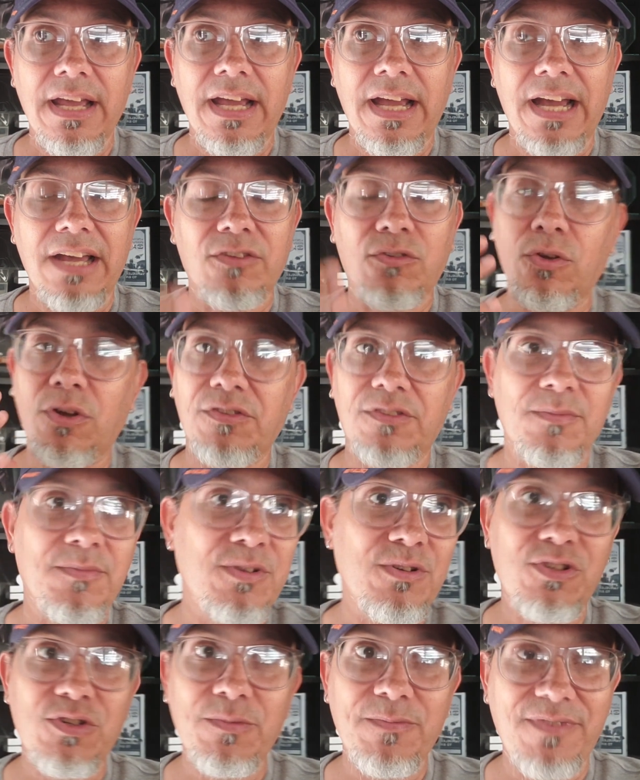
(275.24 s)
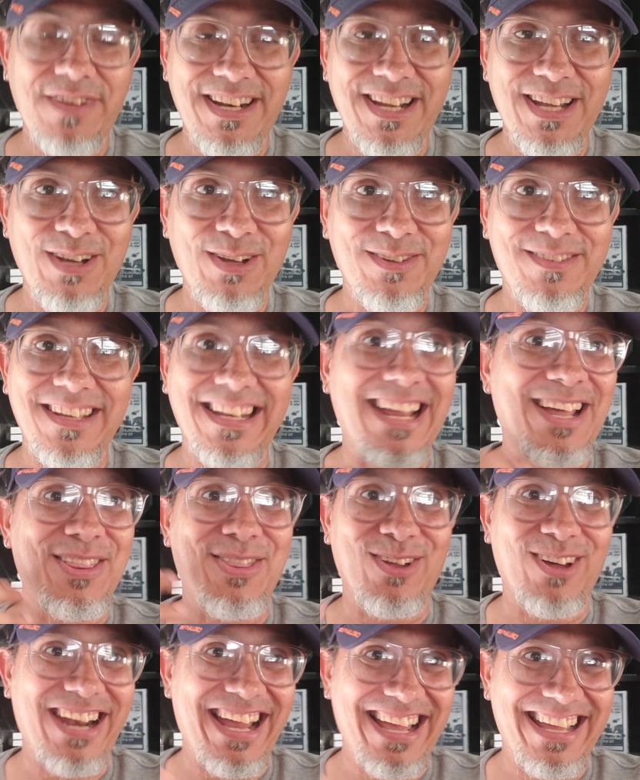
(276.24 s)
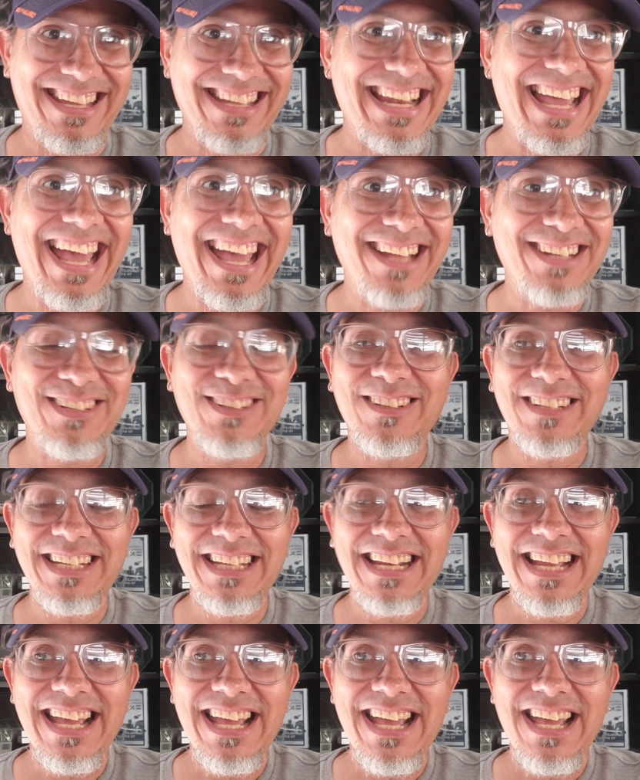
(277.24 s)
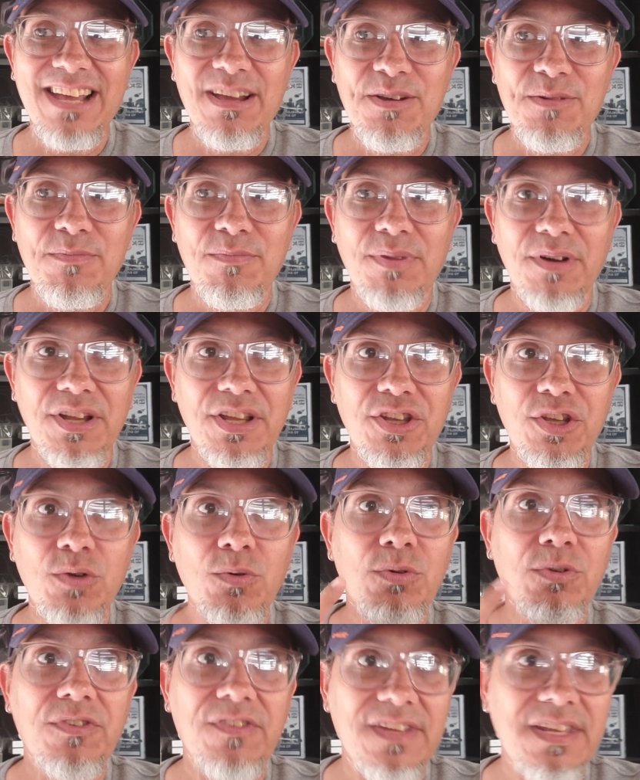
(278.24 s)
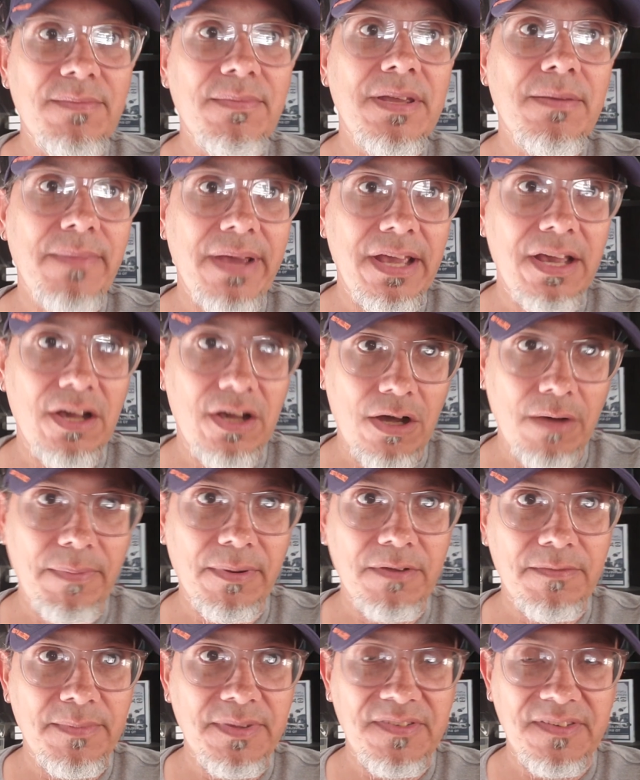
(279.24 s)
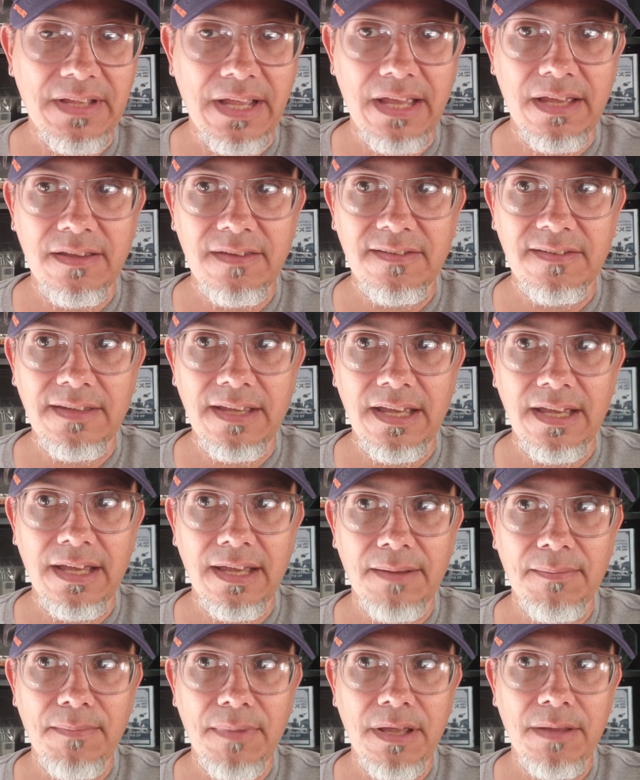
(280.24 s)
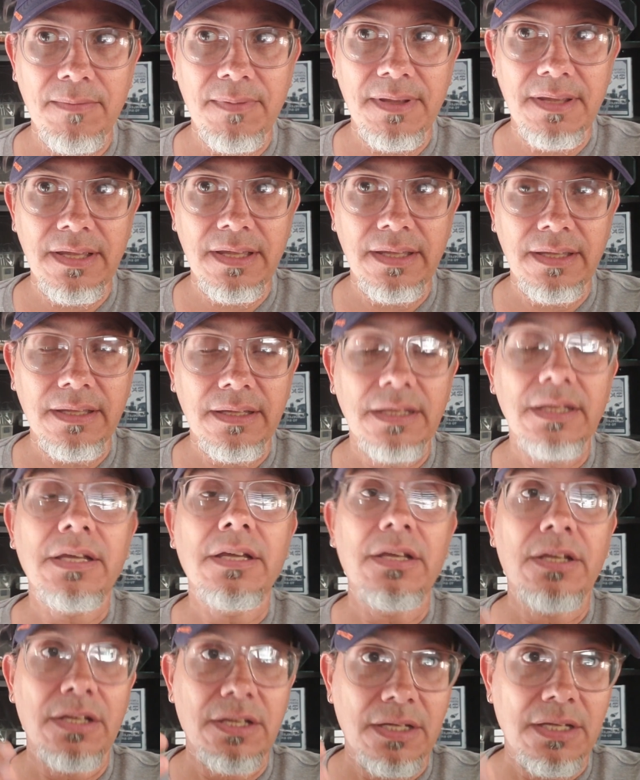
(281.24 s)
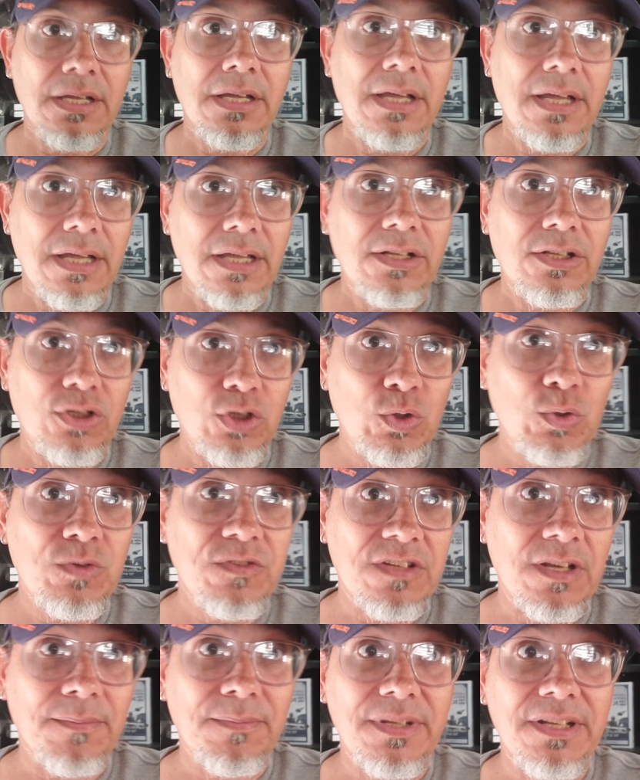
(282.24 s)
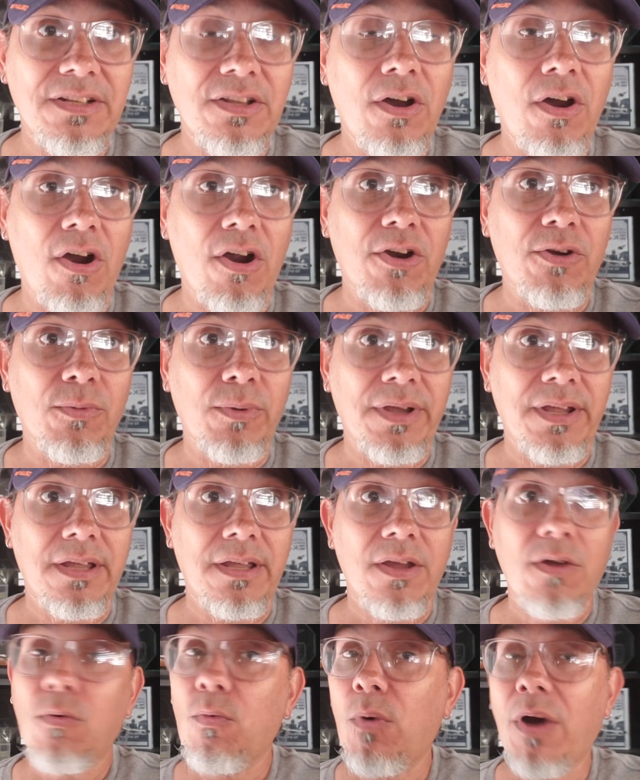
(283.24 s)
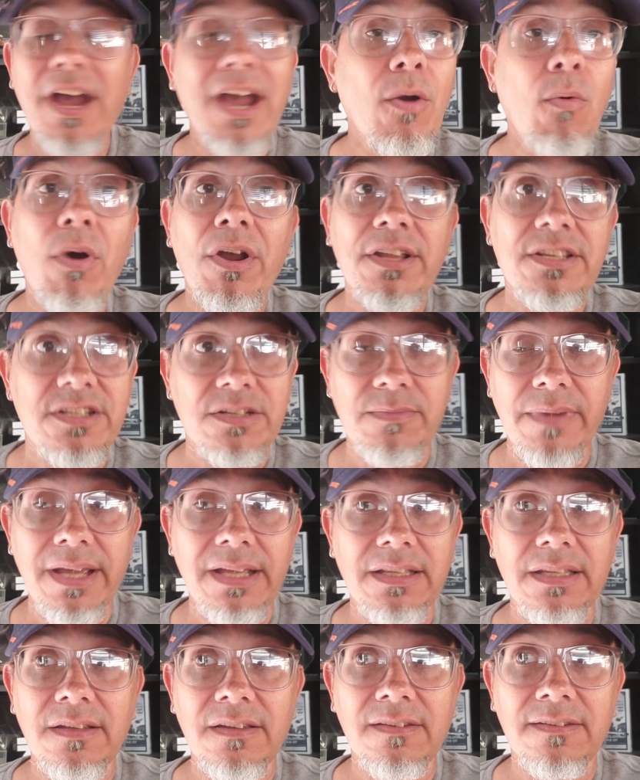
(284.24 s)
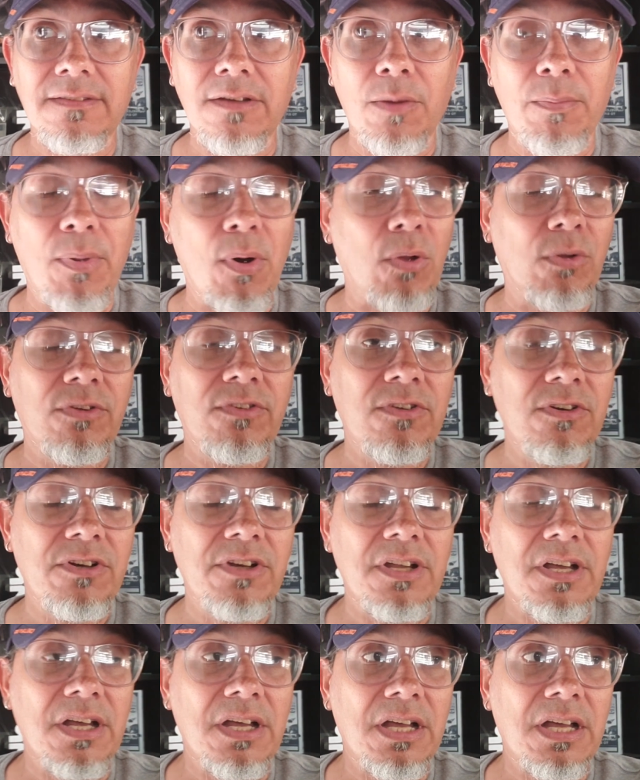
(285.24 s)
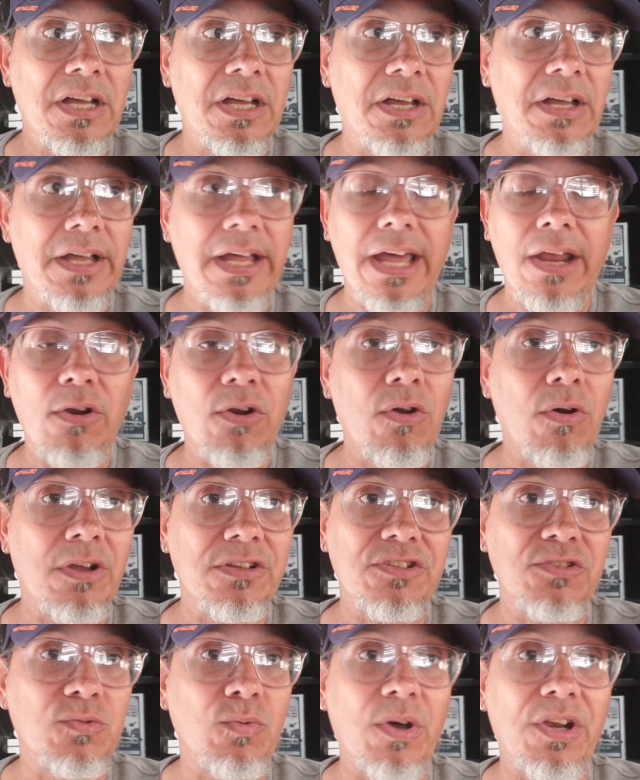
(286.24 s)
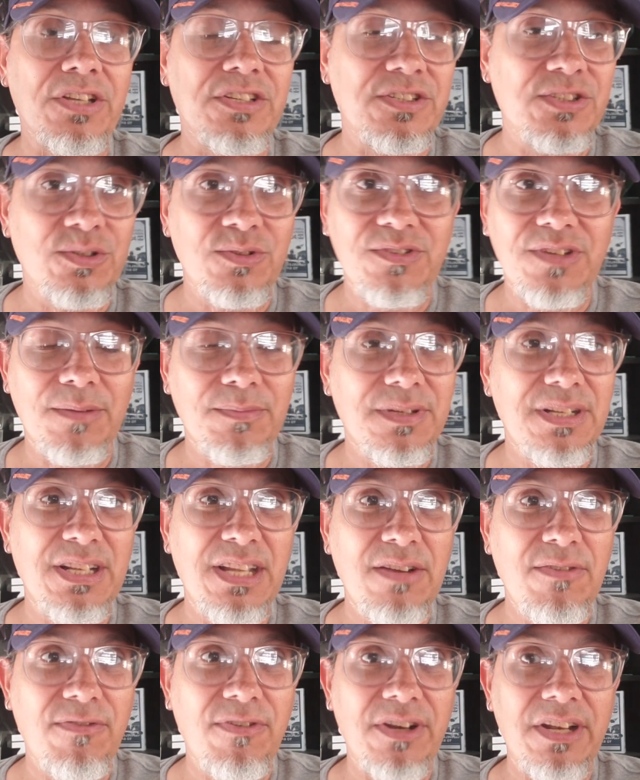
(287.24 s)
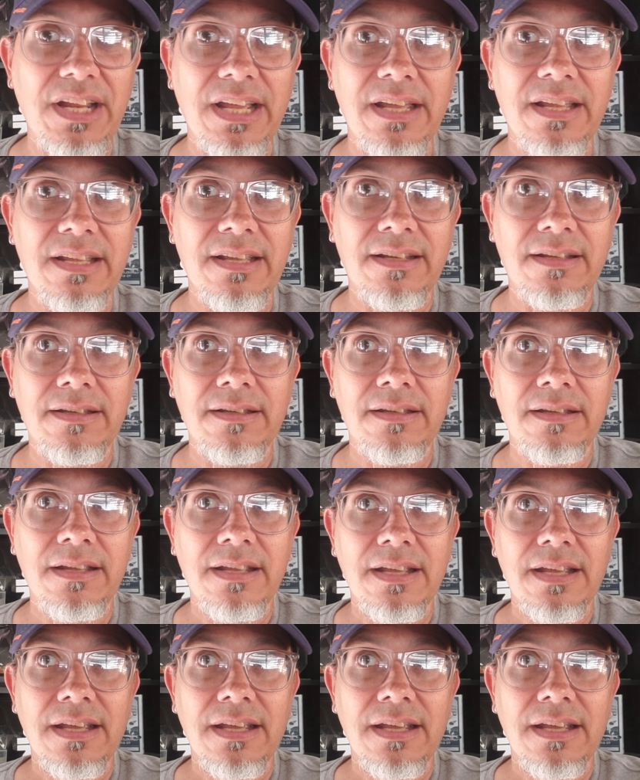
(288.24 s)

I saw some YouTube videos and I thought I can handle it. But you will see me make a couple of mistakes and maybe do something the hard way. Why I wanted to make this upholstered, I don't know. I just wanted to do something different and